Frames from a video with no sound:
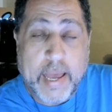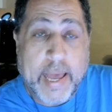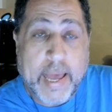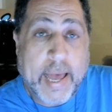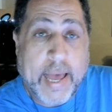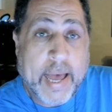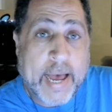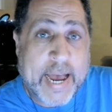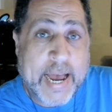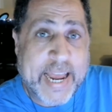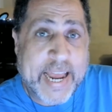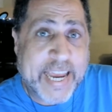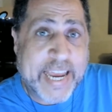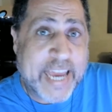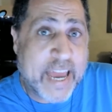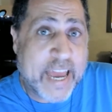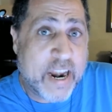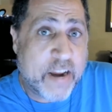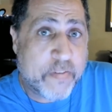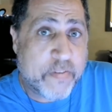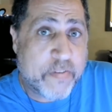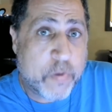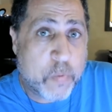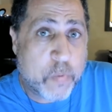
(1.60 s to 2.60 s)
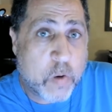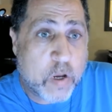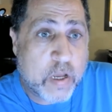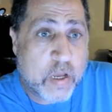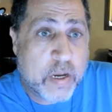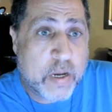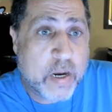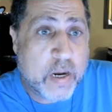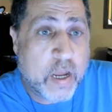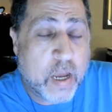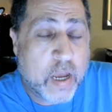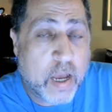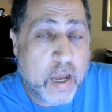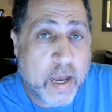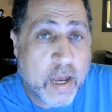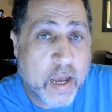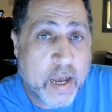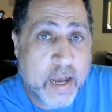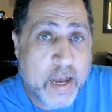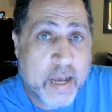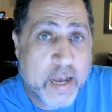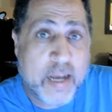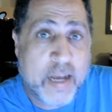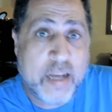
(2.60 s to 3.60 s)
Hi again, everyone.
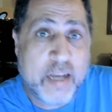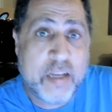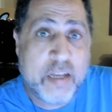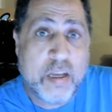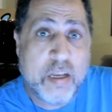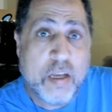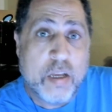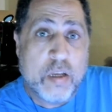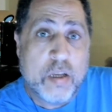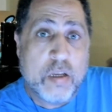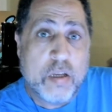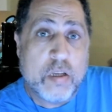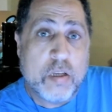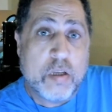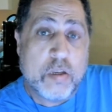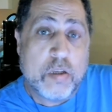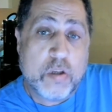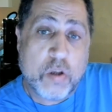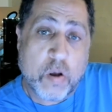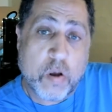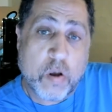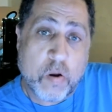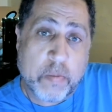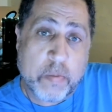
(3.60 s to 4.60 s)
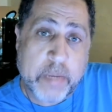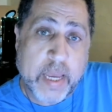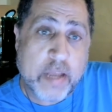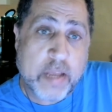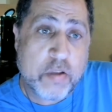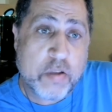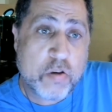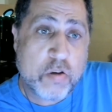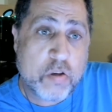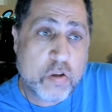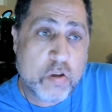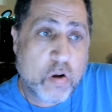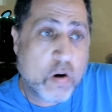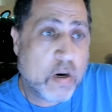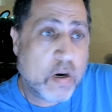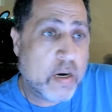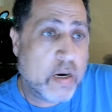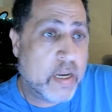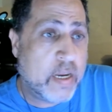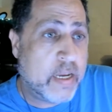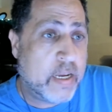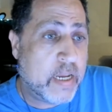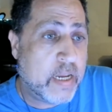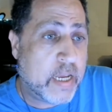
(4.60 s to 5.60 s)
Uh, so I'm getting
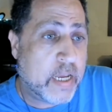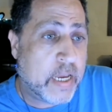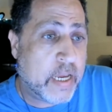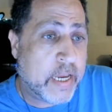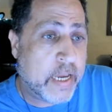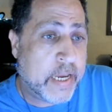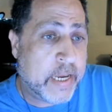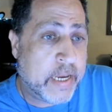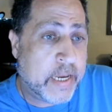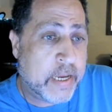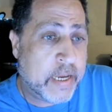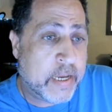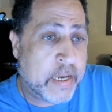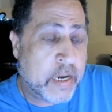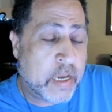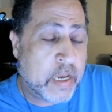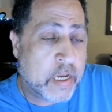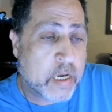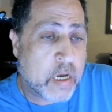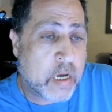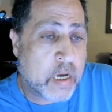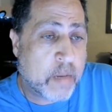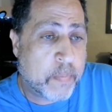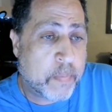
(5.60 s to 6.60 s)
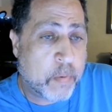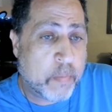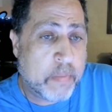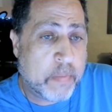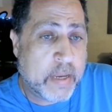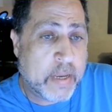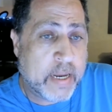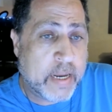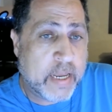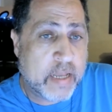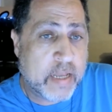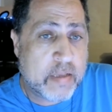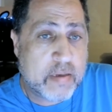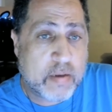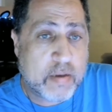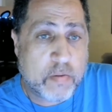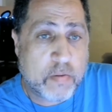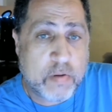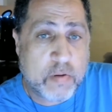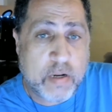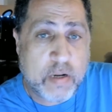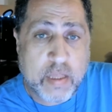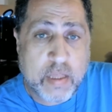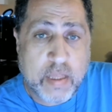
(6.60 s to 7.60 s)
started in a couple minutes. I
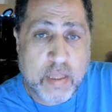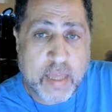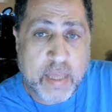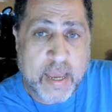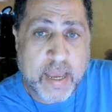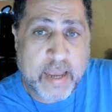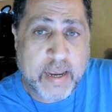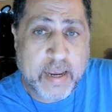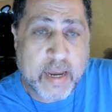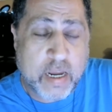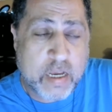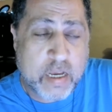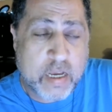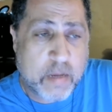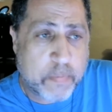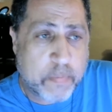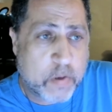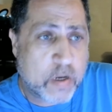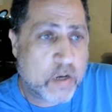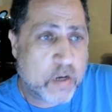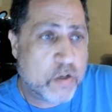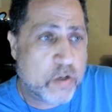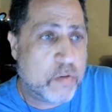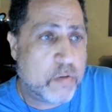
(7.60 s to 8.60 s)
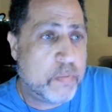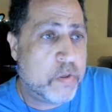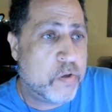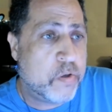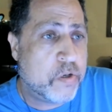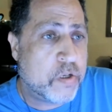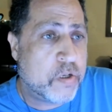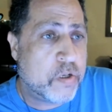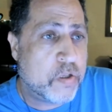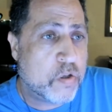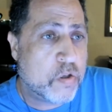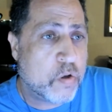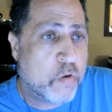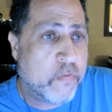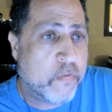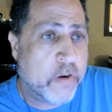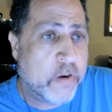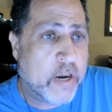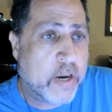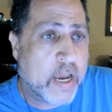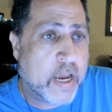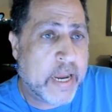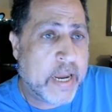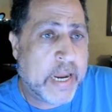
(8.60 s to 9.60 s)
want to thank, got a couple contributions
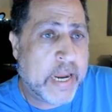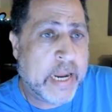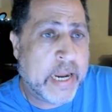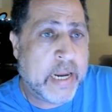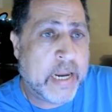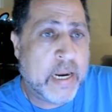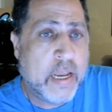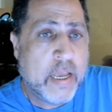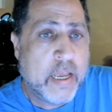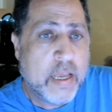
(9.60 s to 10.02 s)
overnight.